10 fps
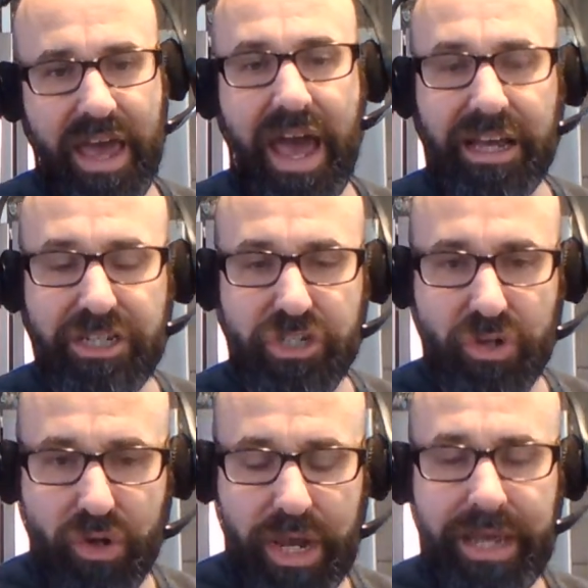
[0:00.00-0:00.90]

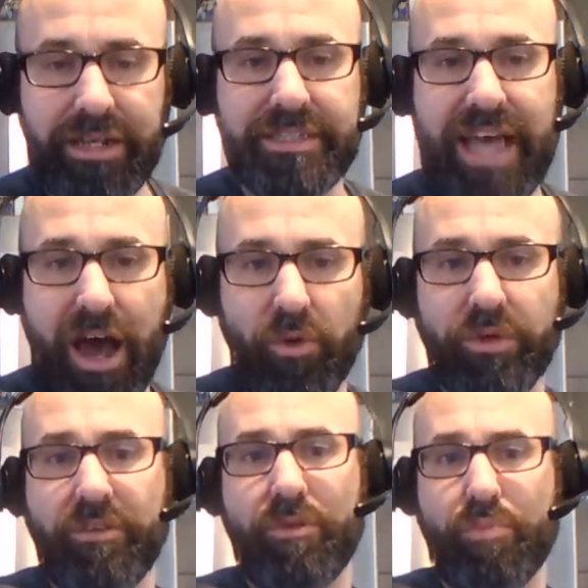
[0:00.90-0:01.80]
Extricate us out
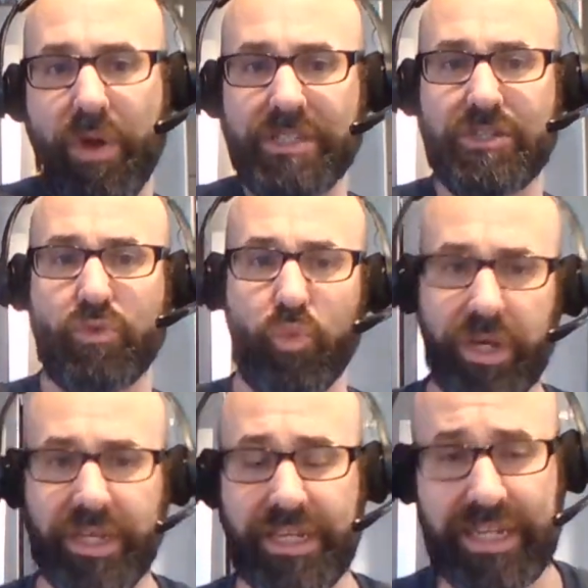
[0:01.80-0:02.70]
of the present
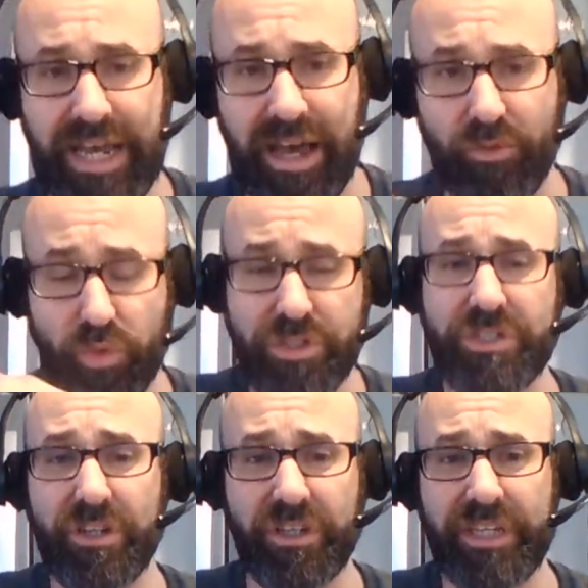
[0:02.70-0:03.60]
wicked eon. We're
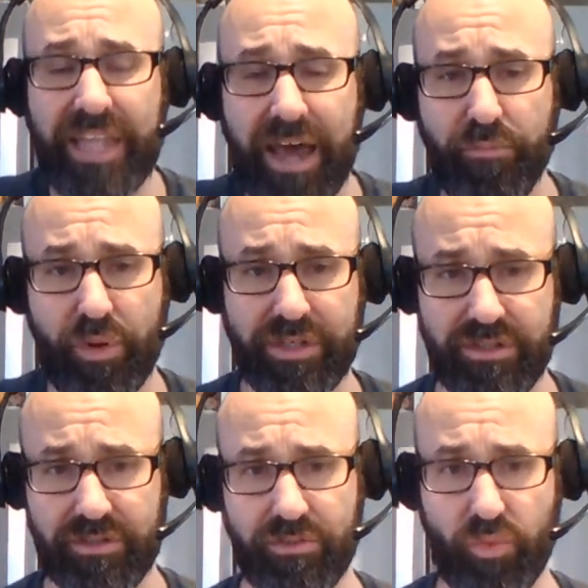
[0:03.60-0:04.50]
still in that
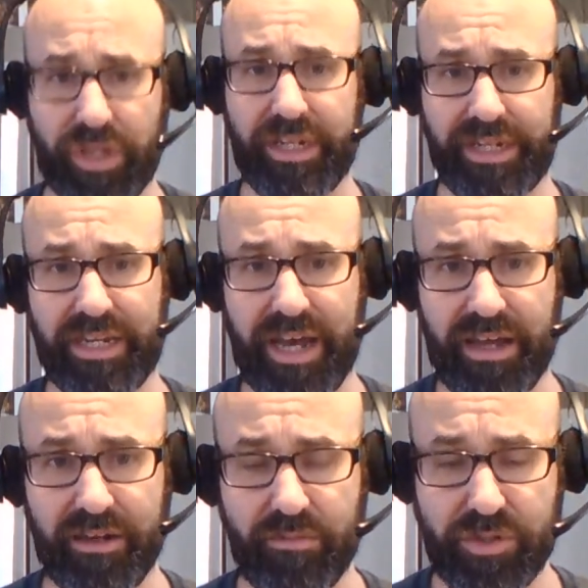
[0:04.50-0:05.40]
present wicked
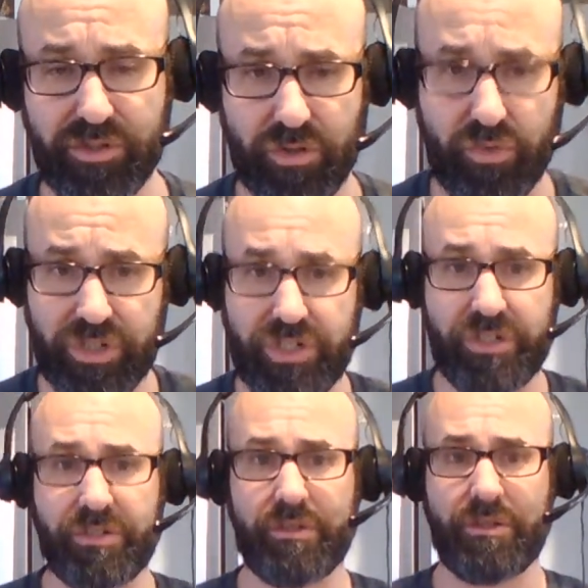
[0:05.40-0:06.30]
eon, Mr.
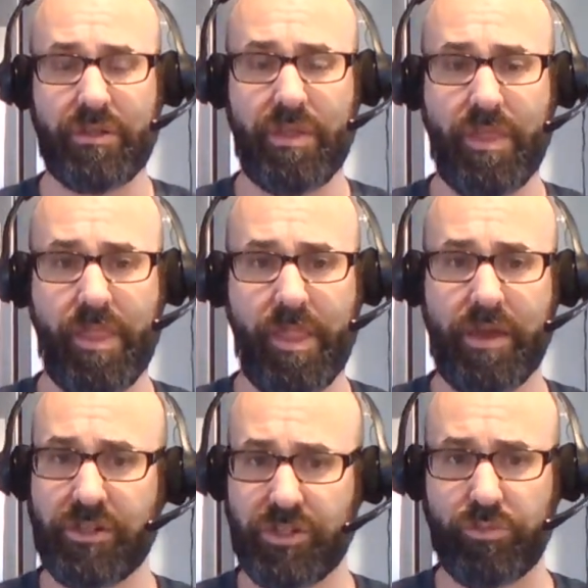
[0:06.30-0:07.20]
Christian.
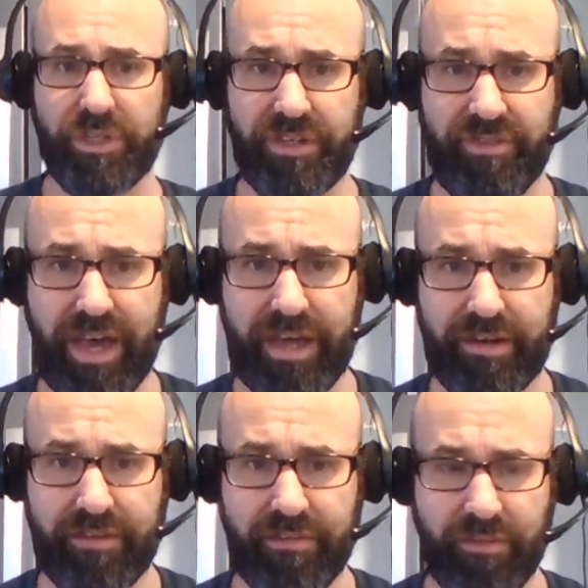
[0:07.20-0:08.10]
Do you believe that?
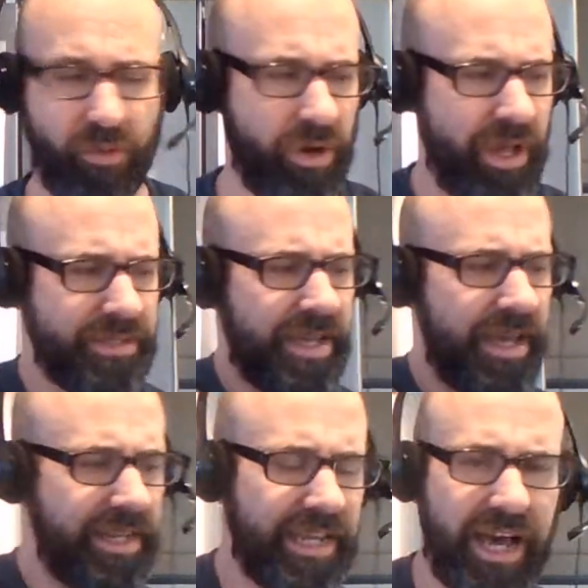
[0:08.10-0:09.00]
Or has
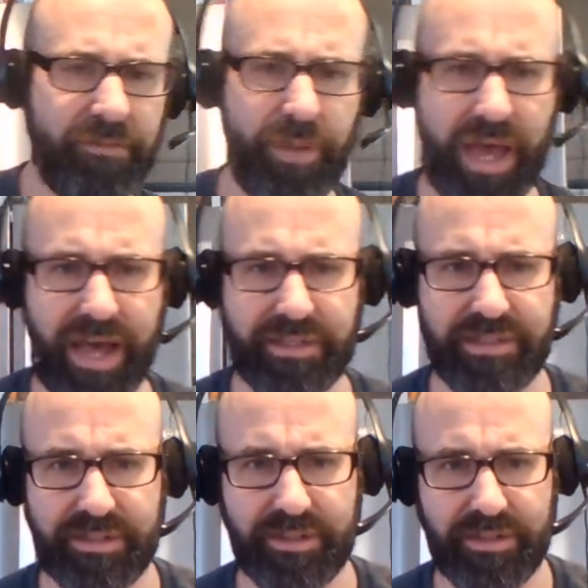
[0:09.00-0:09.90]
that eon
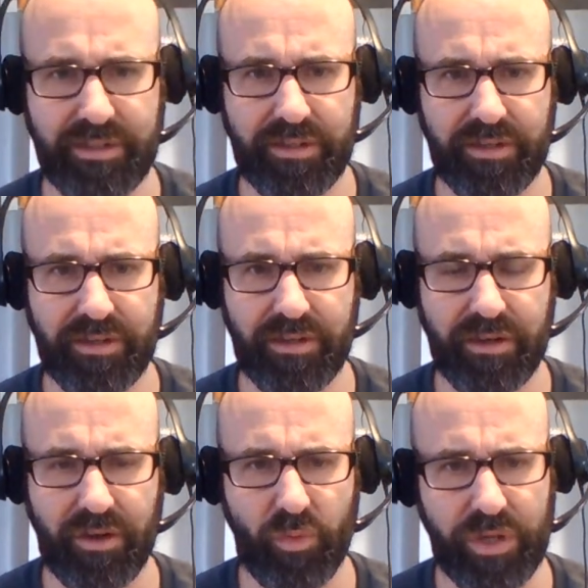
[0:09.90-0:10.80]
passed?
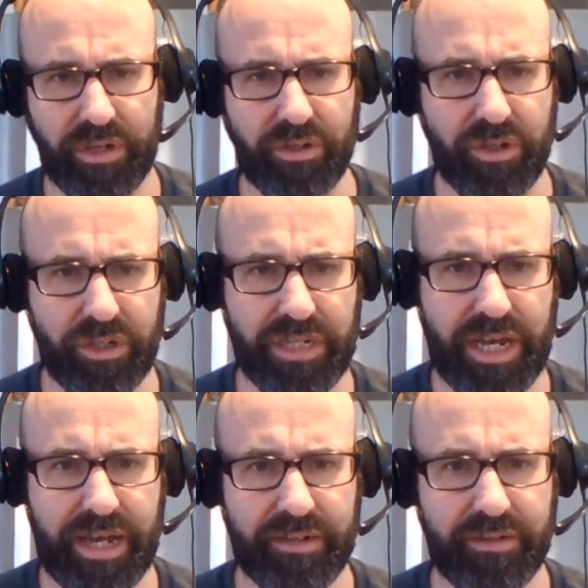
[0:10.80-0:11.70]
Are we in a good
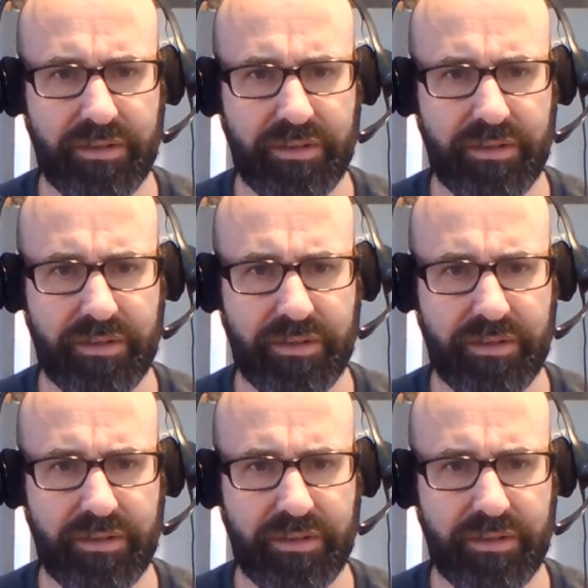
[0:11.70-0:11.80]
eon?